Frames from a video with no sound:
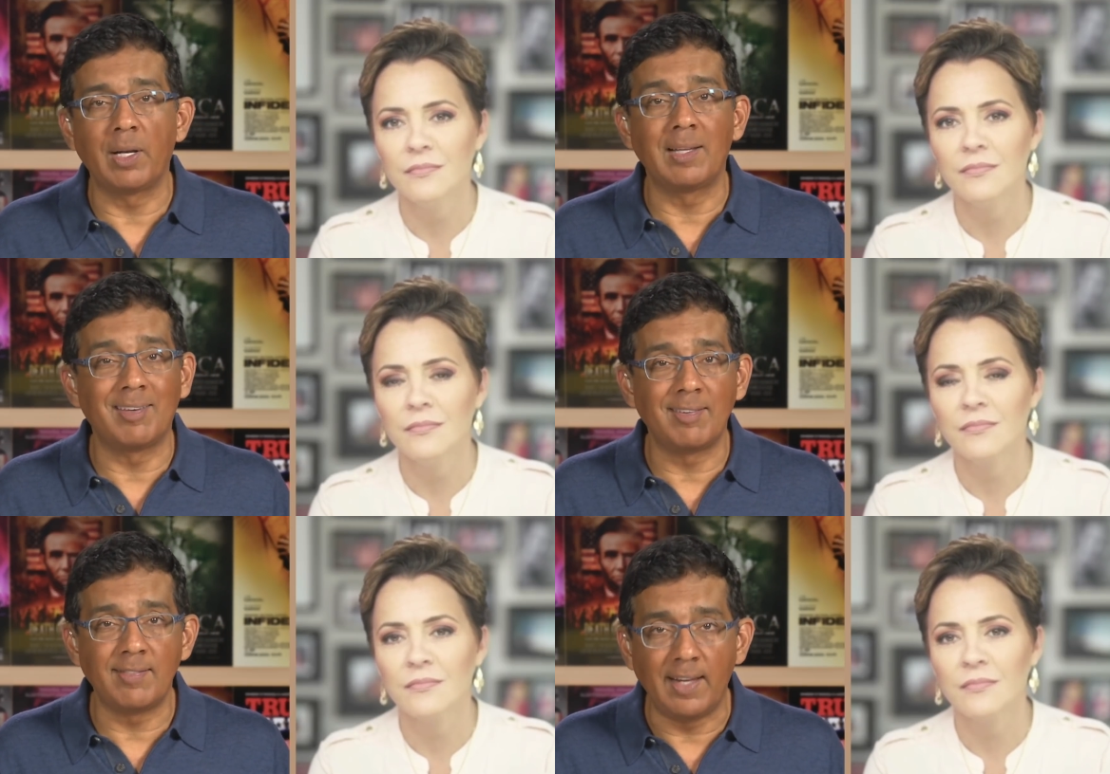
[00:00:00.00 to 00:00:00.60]
Speaker 1: it at
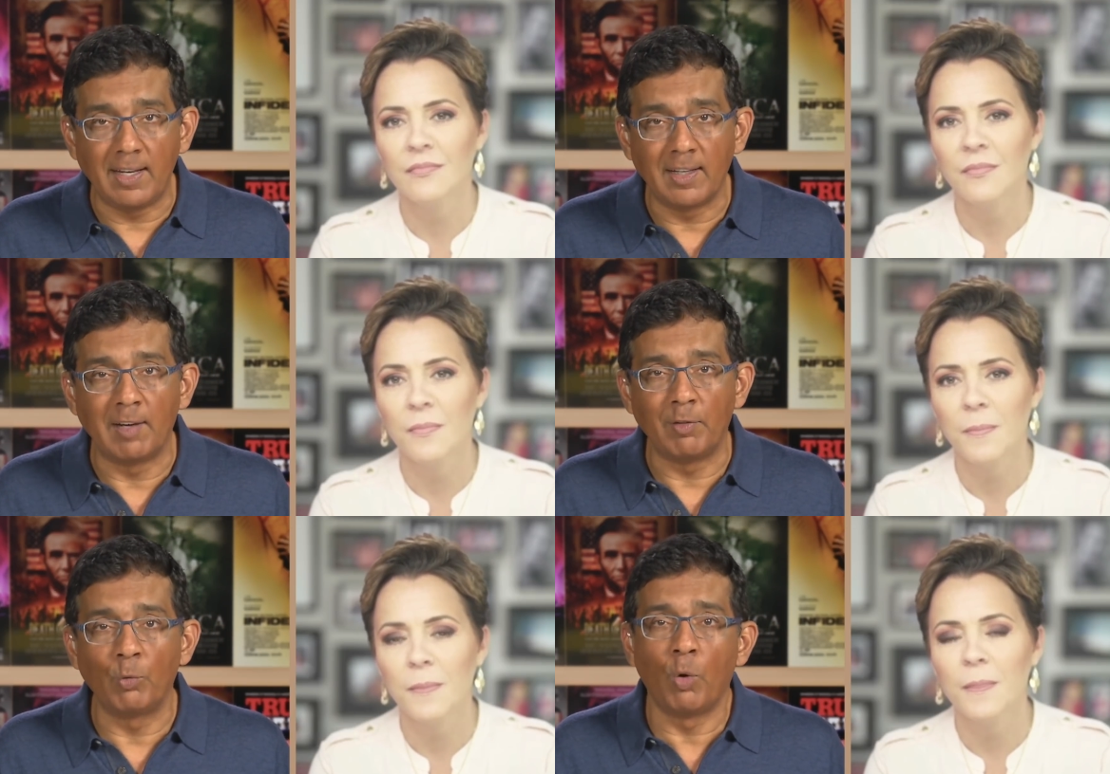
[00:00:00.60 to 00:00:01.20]
the state
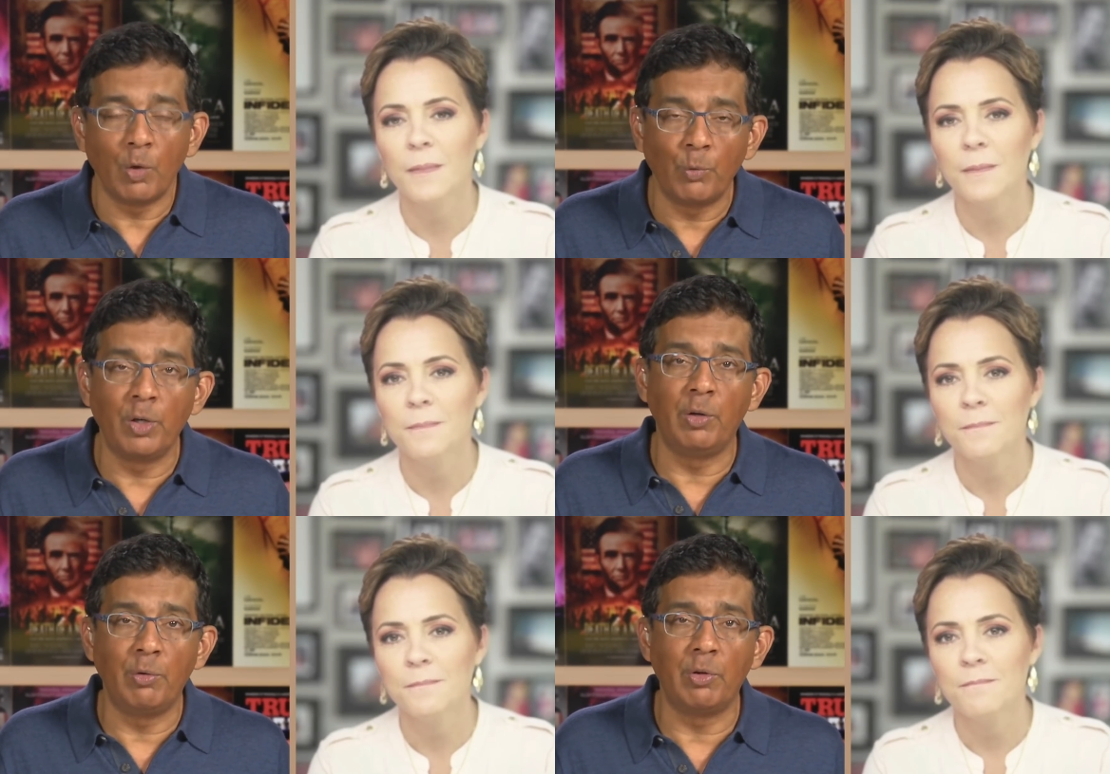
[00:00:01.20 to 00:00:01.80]
level. What
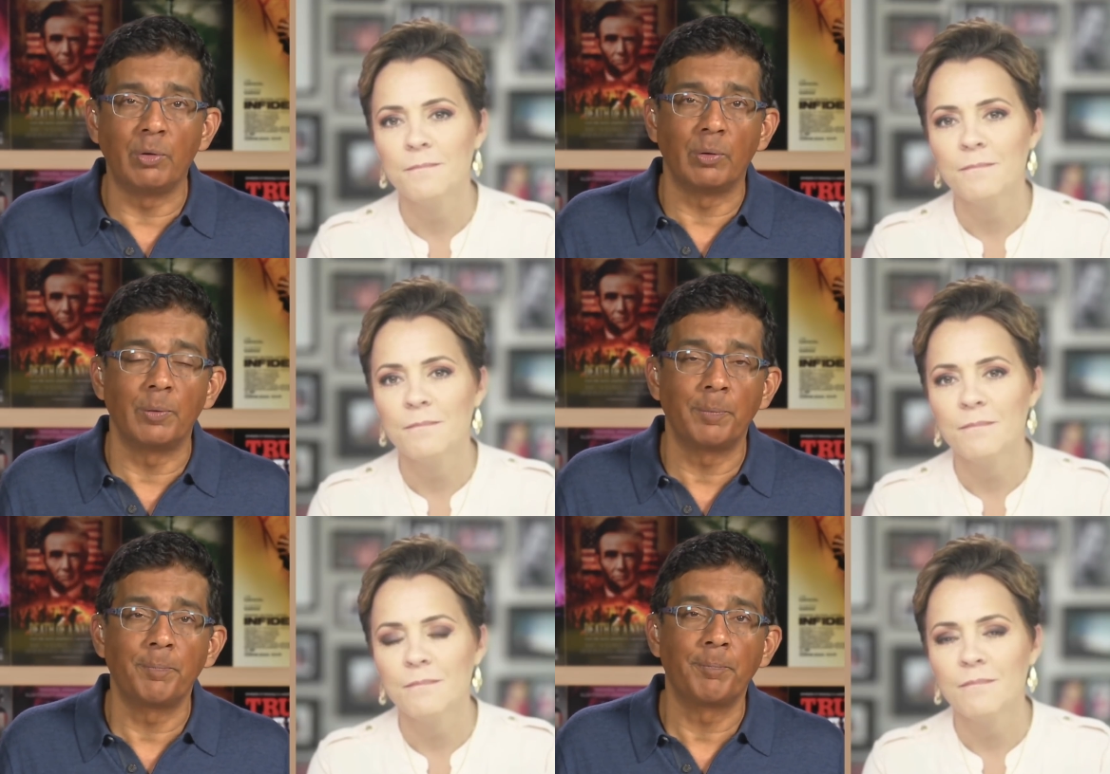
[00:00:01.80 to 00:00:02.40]
would you
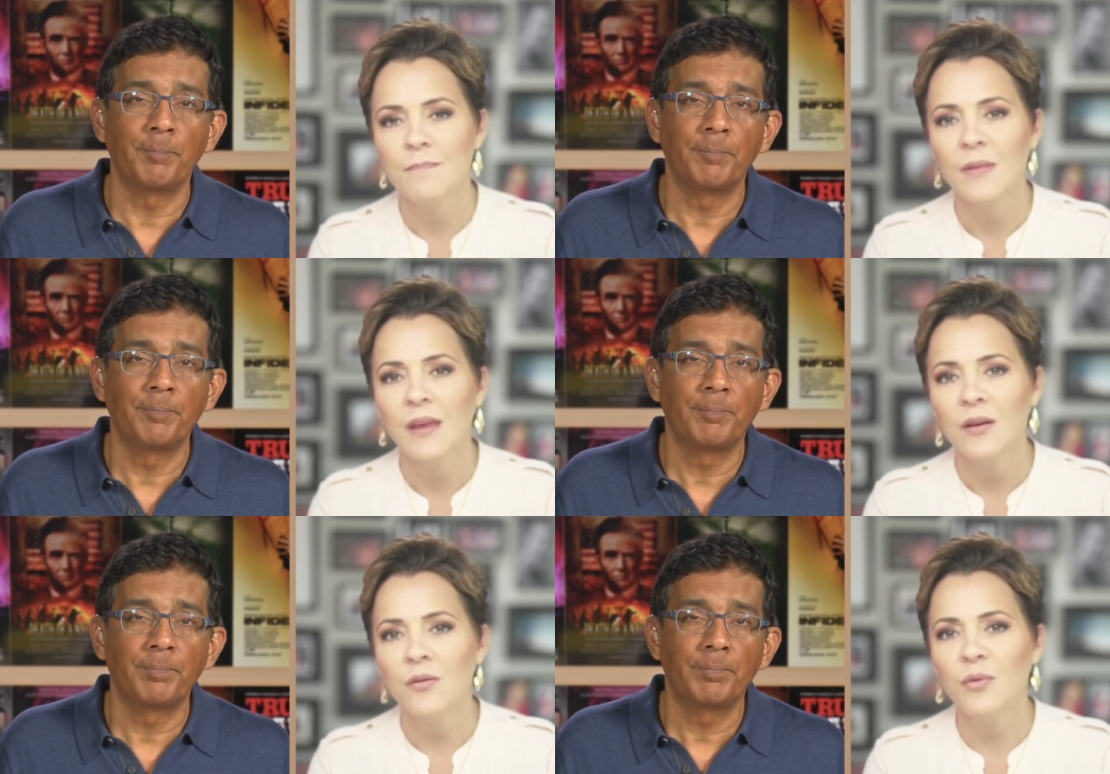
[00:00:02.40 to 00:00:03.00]
do?
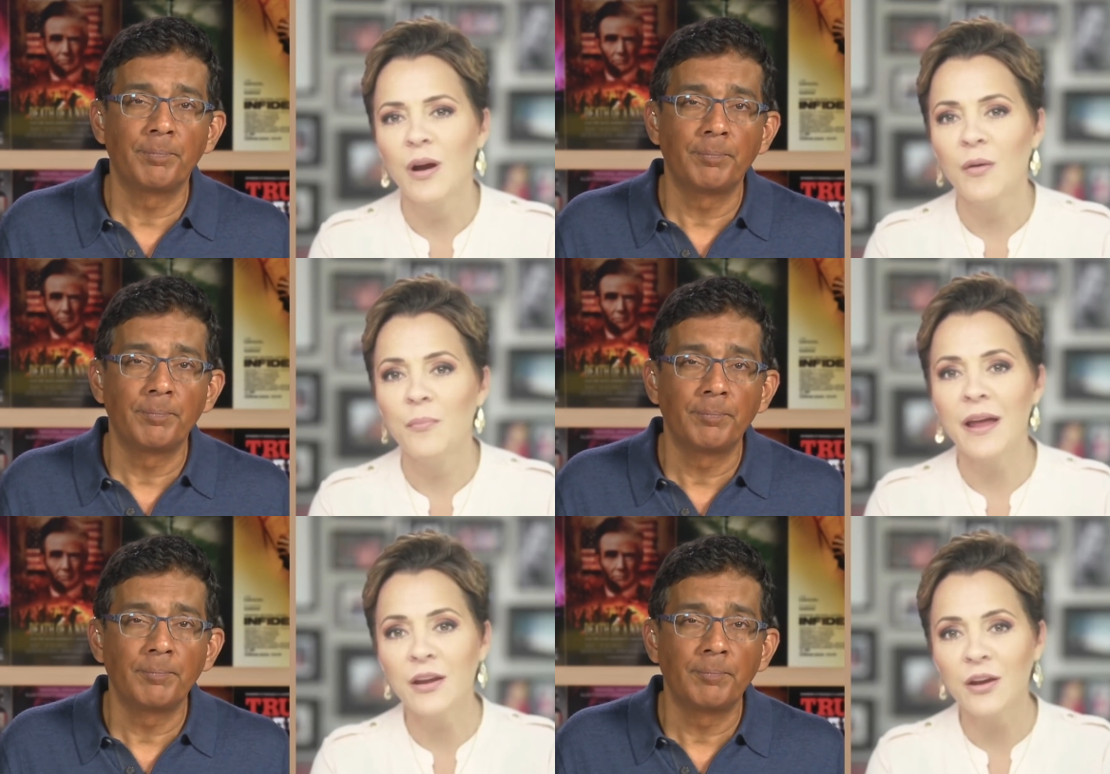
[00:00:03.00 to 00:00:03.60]

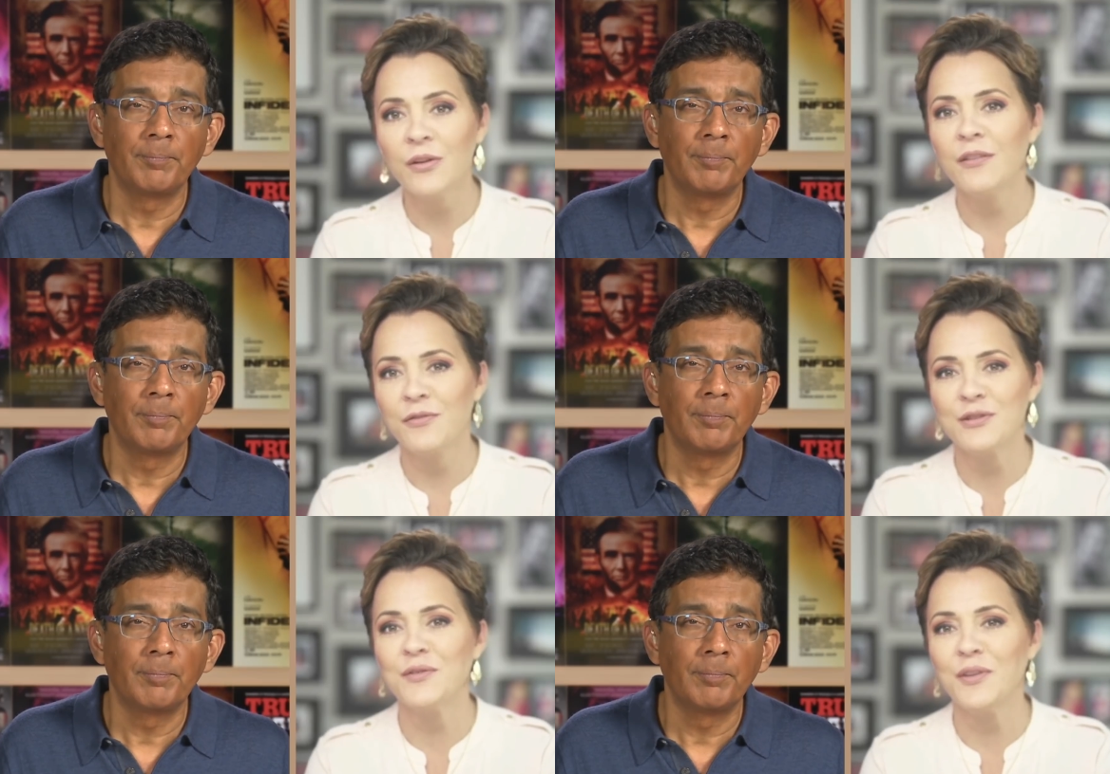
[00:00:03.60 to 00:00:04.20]
Speaker 2: Well, Patagonia,
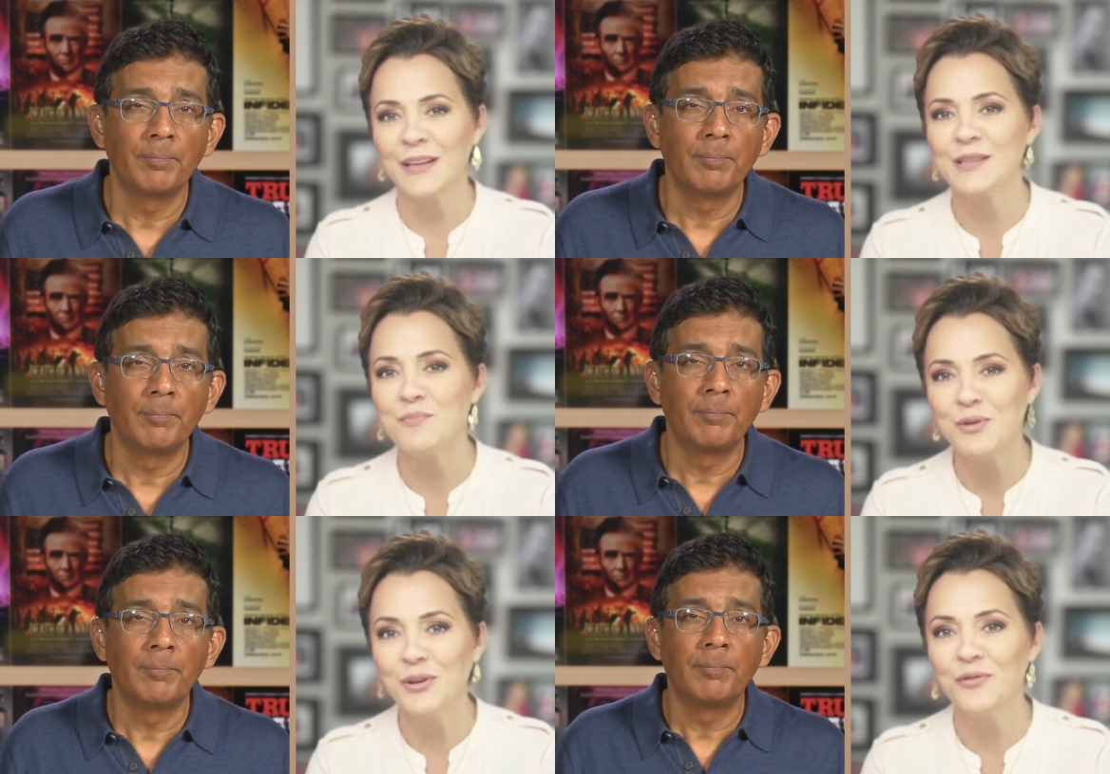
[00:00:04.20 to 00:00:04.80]
first of all,
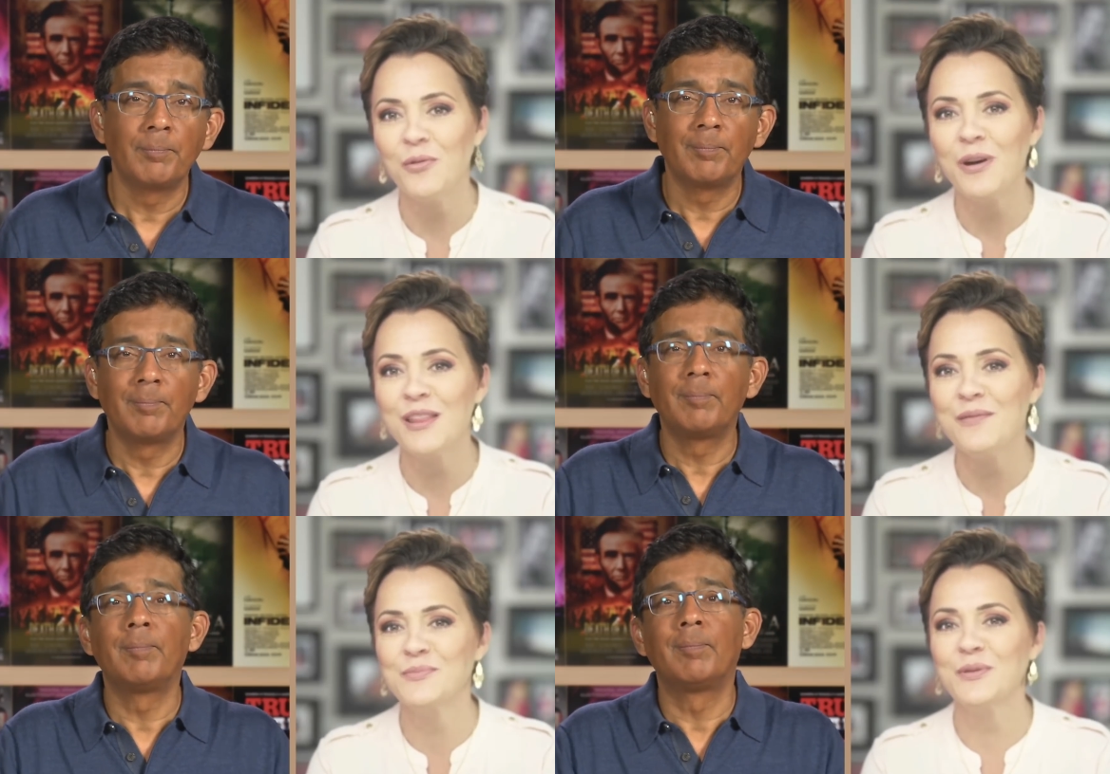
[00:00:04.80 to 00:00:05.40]
is a beautiful,
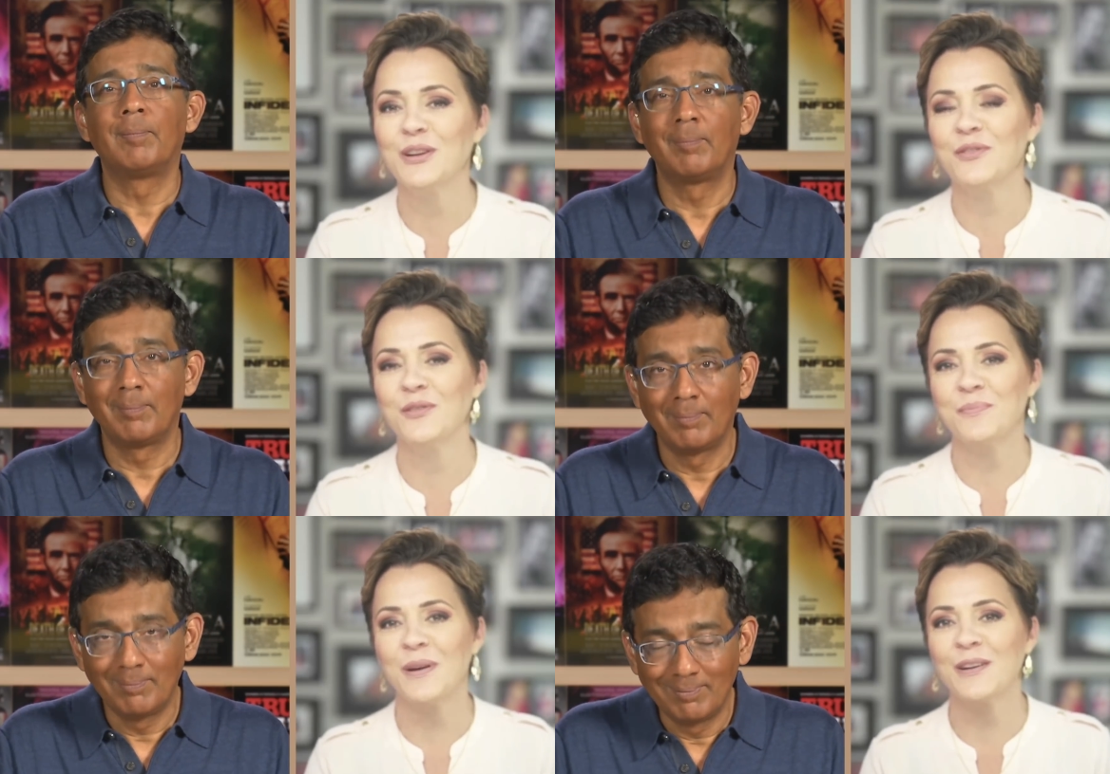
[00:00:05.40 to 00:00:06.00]
one of the most beautiful